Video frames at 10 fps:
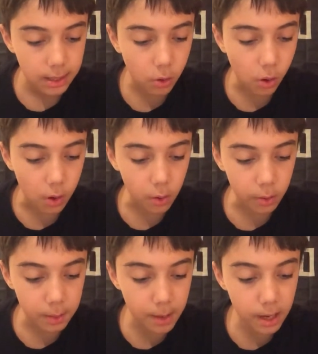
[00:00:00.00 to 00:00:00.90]
Or
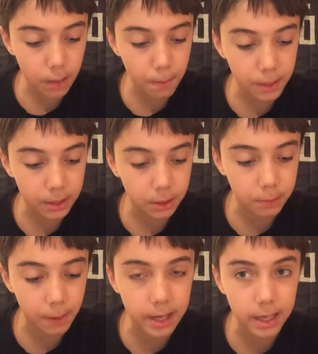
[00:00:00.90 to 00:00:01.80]
he may not be
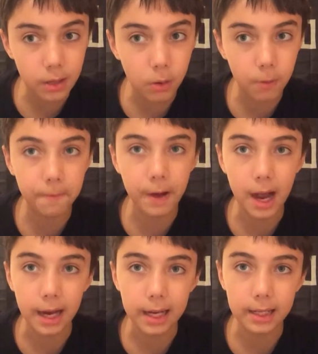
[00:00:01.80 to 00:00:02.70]
suspended or
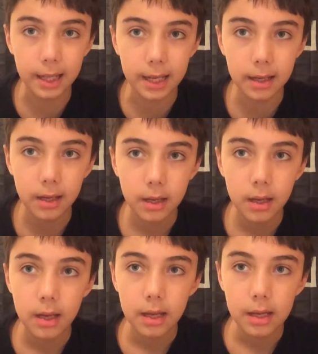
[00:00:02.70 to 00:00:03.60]
fined. Like,
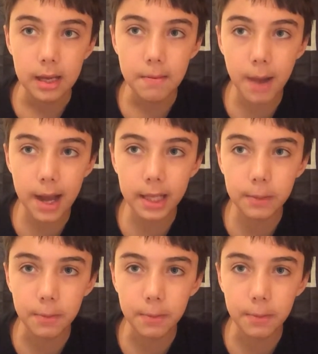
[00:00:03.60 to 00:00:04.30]
he may